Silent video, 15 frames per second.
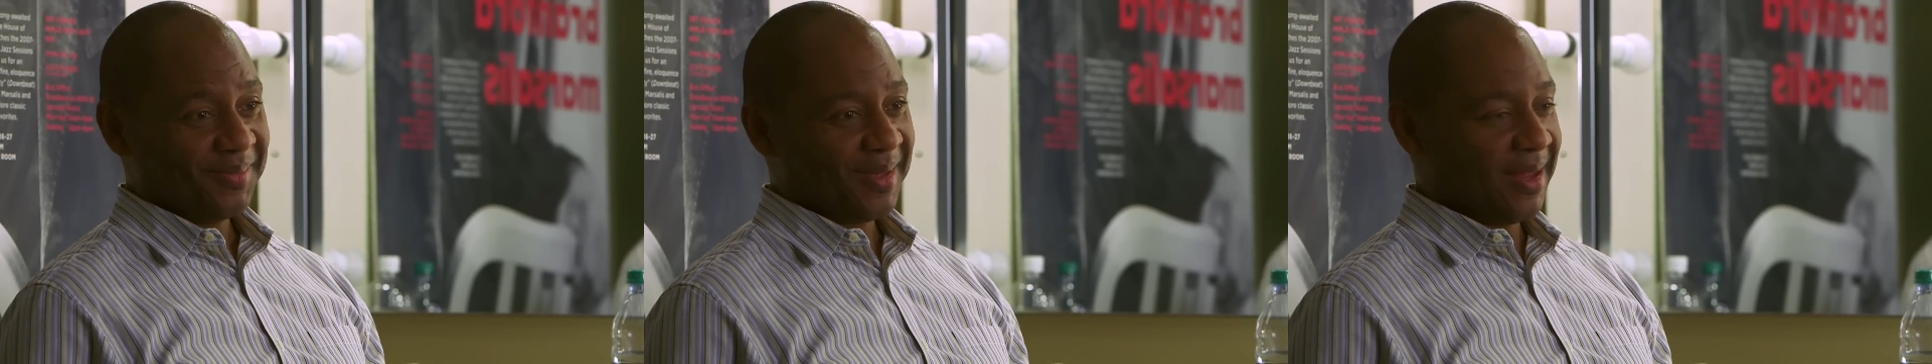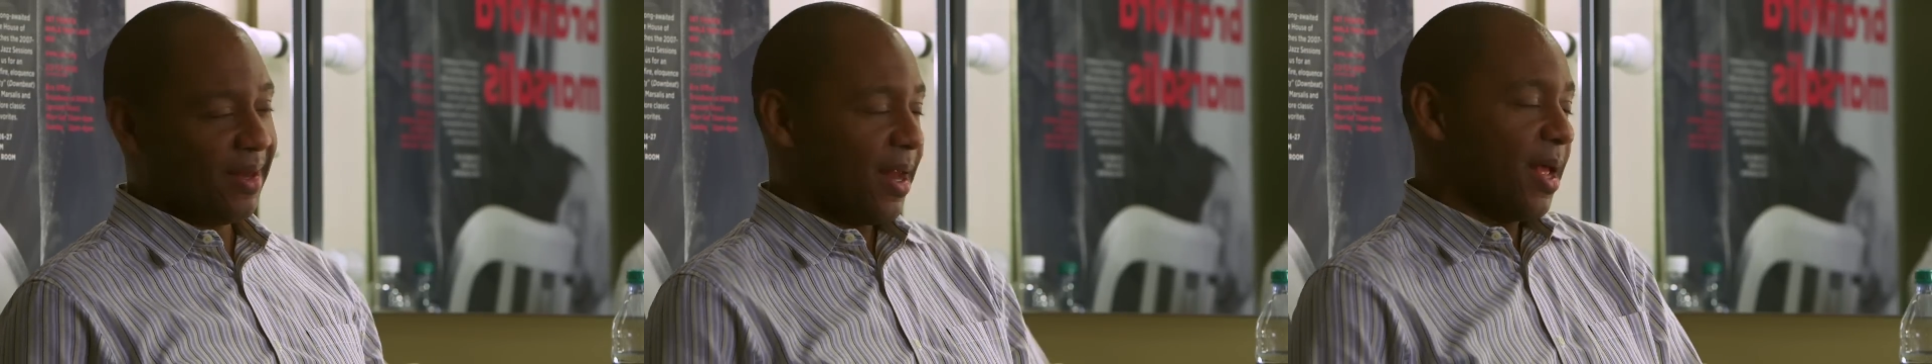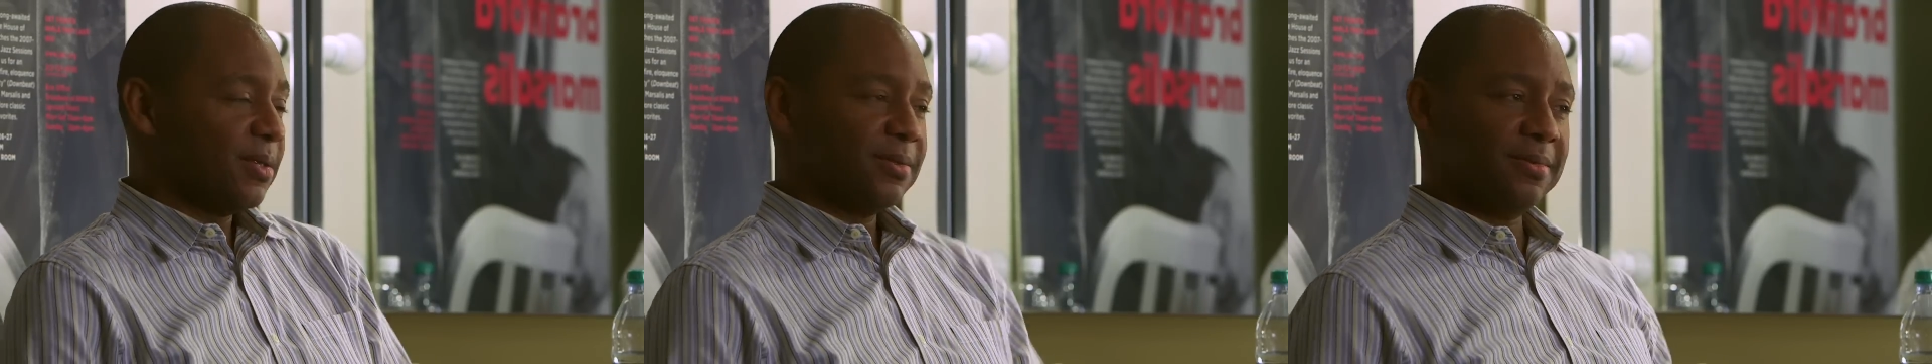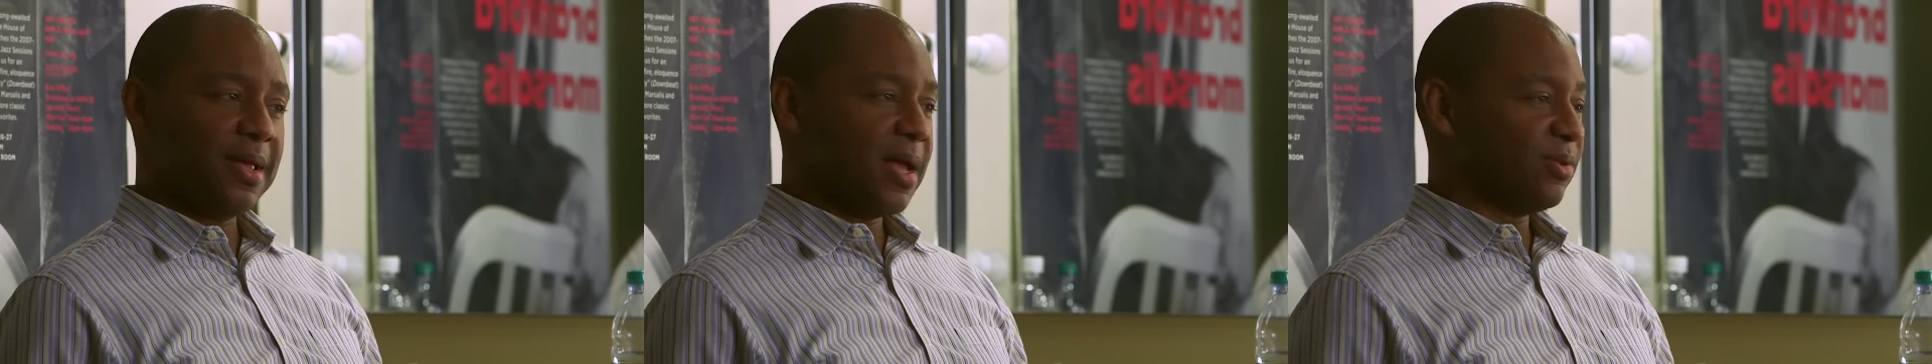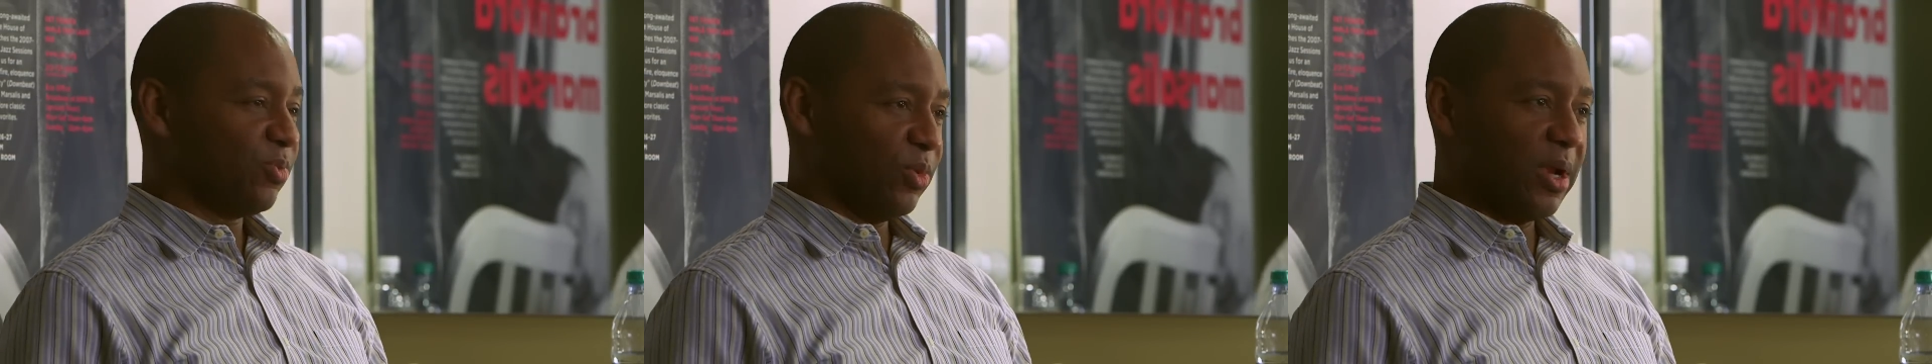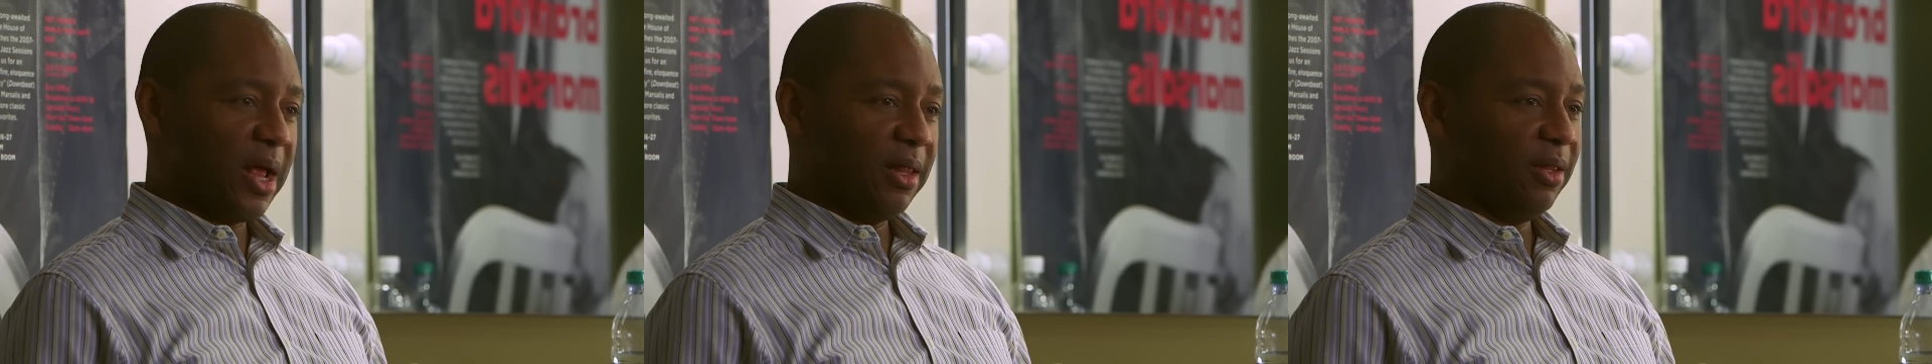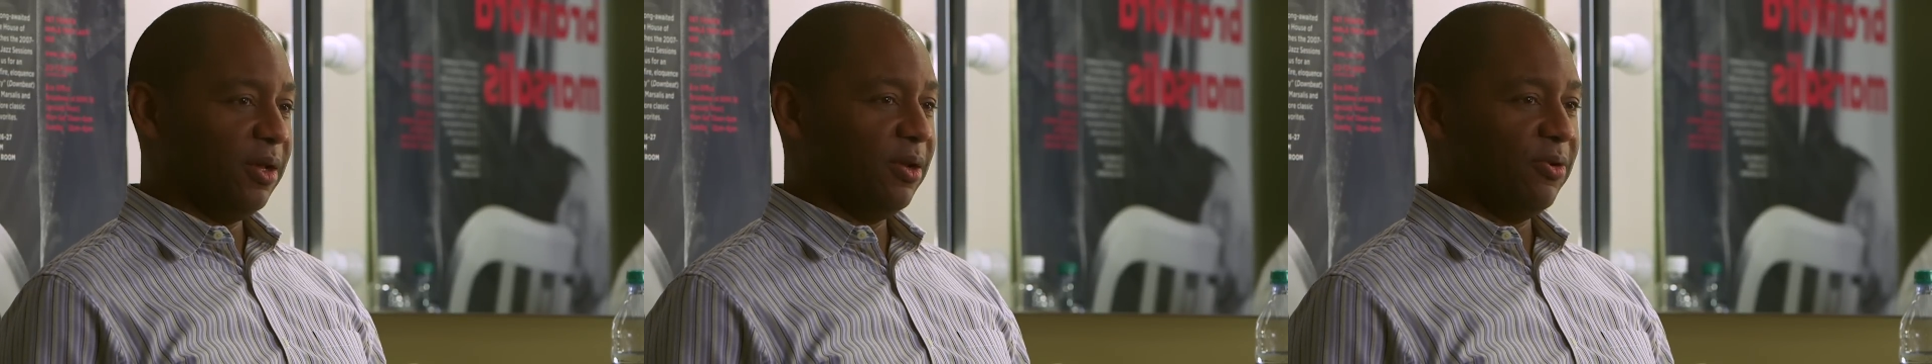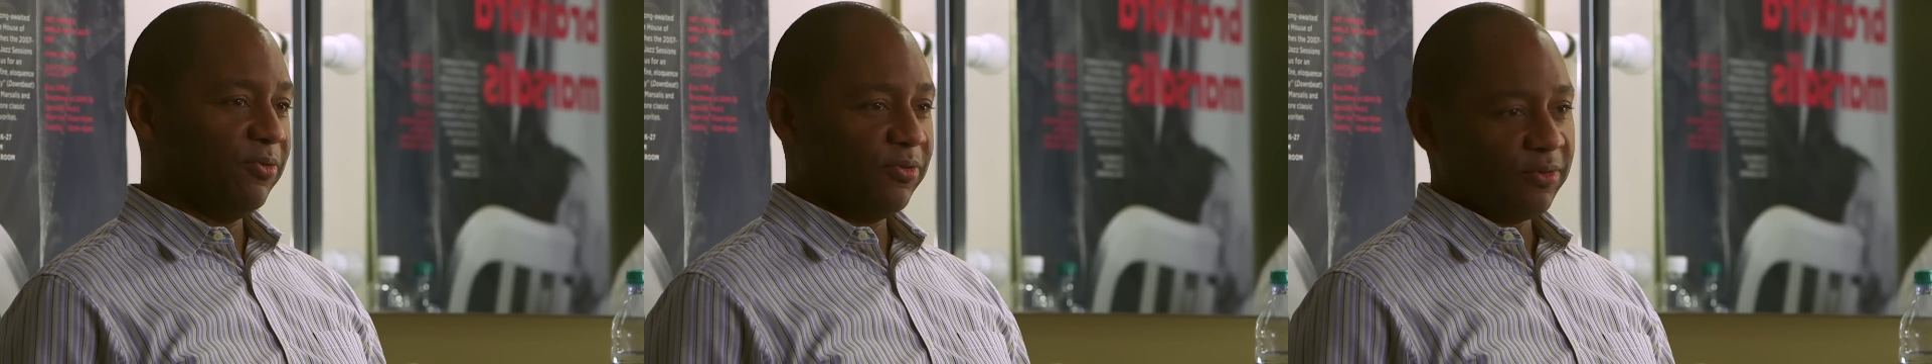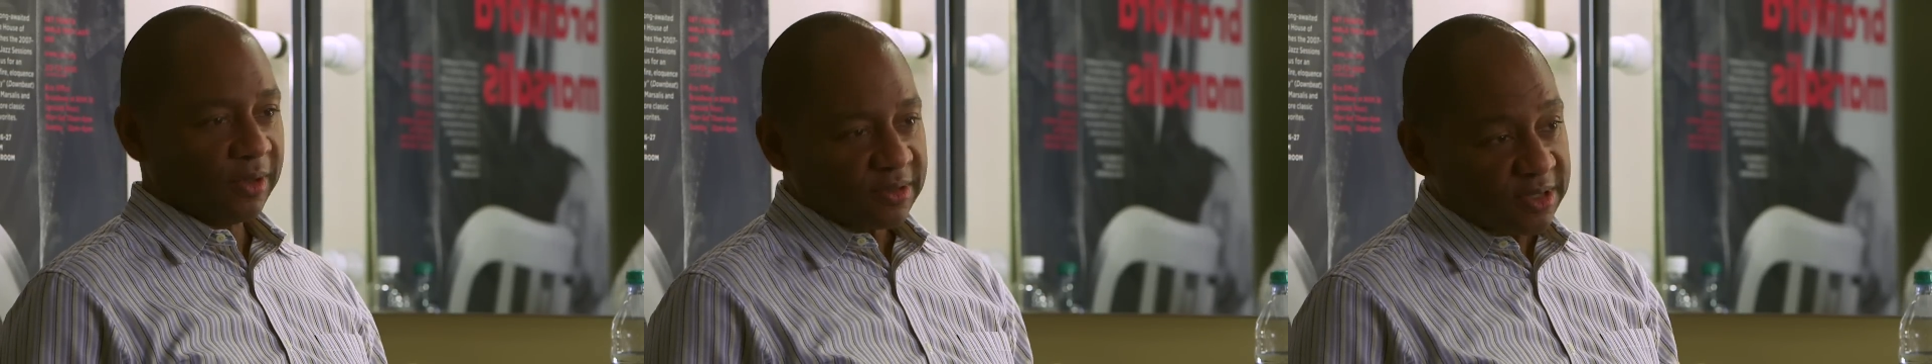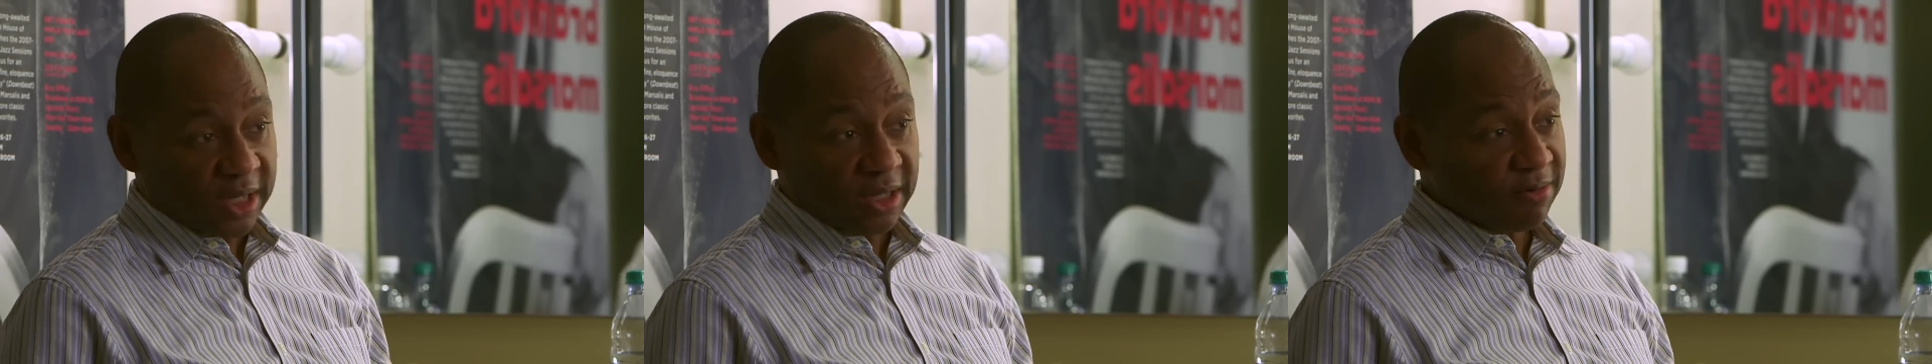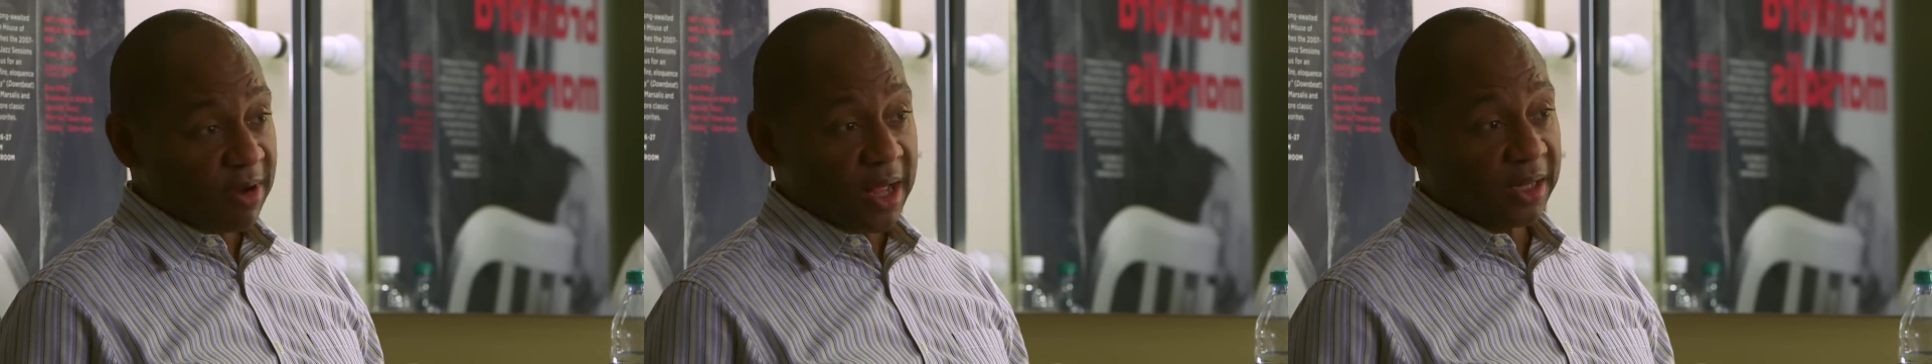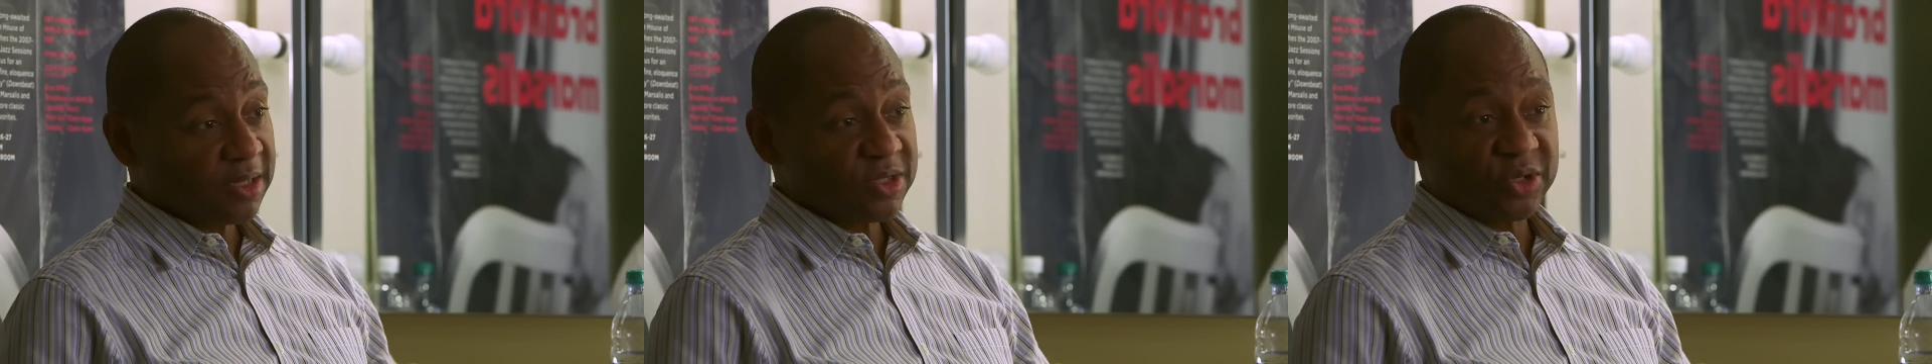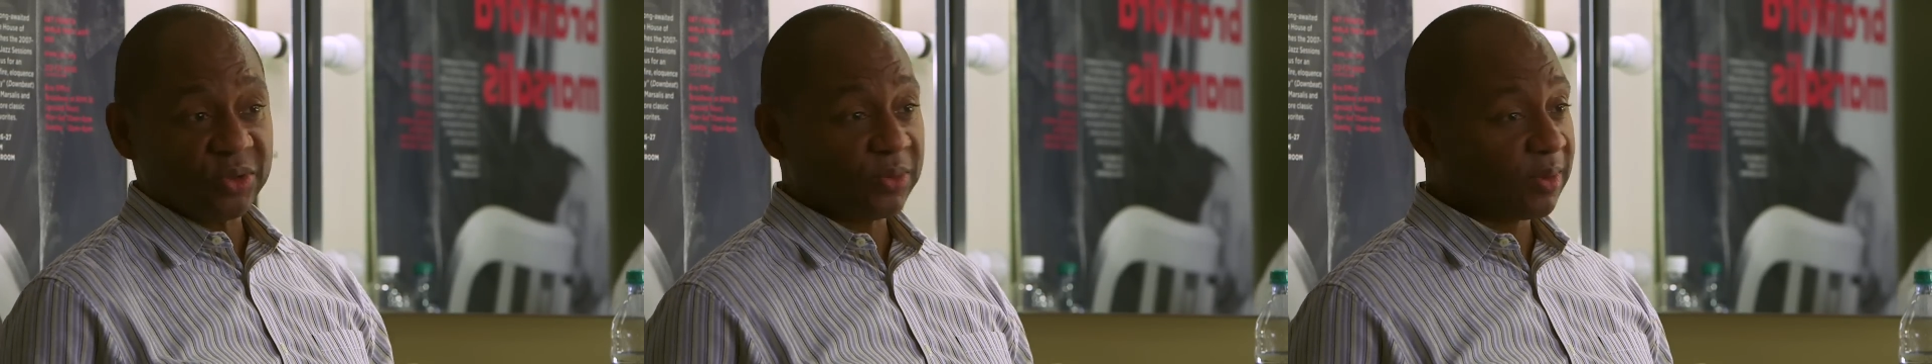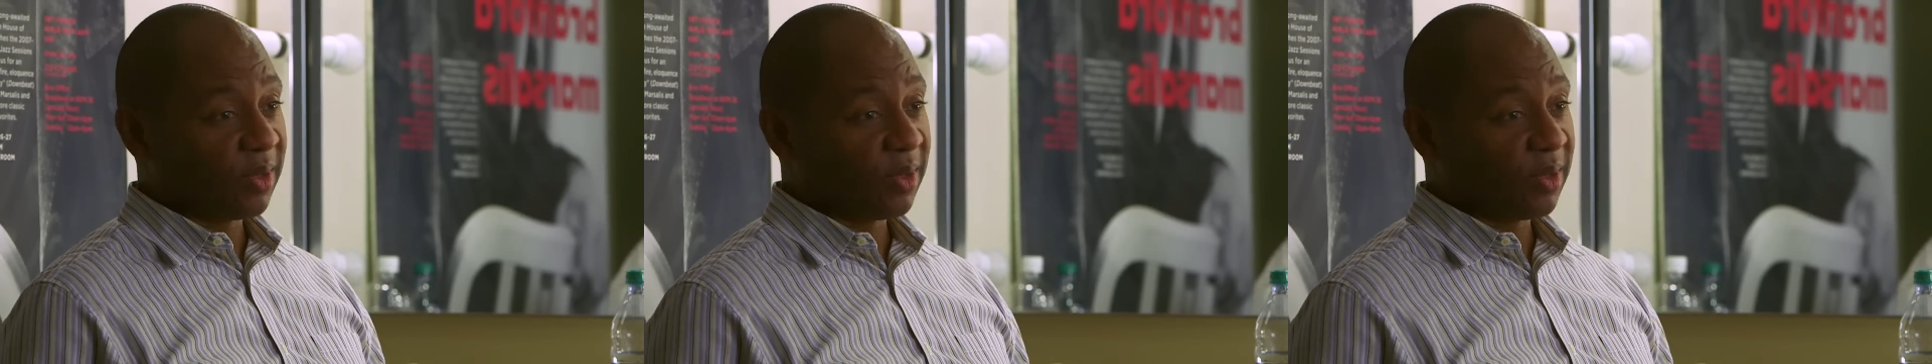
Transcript: And that's what I love. And Sonny Rollins, too.